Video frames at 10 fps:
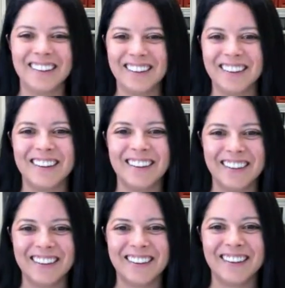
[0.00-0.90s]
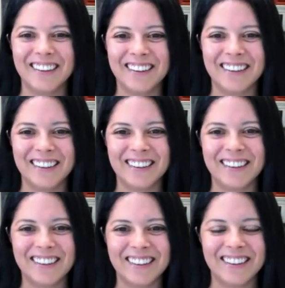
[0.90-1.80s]

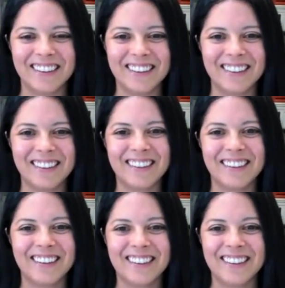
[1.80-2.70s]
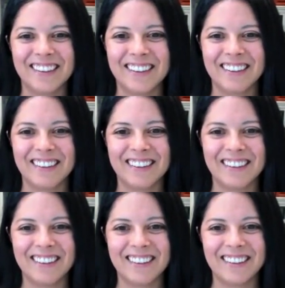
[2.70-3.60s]

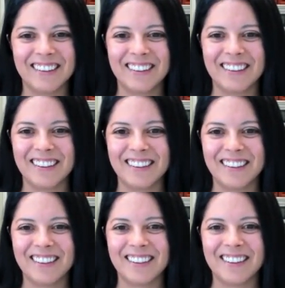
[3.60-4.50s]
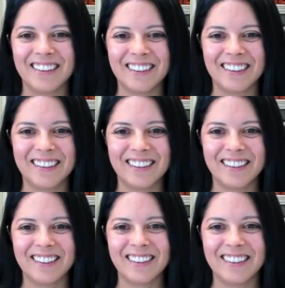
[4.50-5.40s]

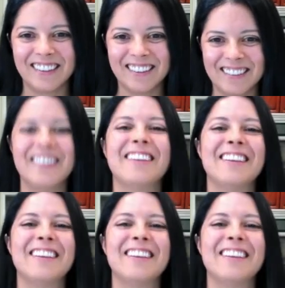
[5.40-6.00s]
(silent)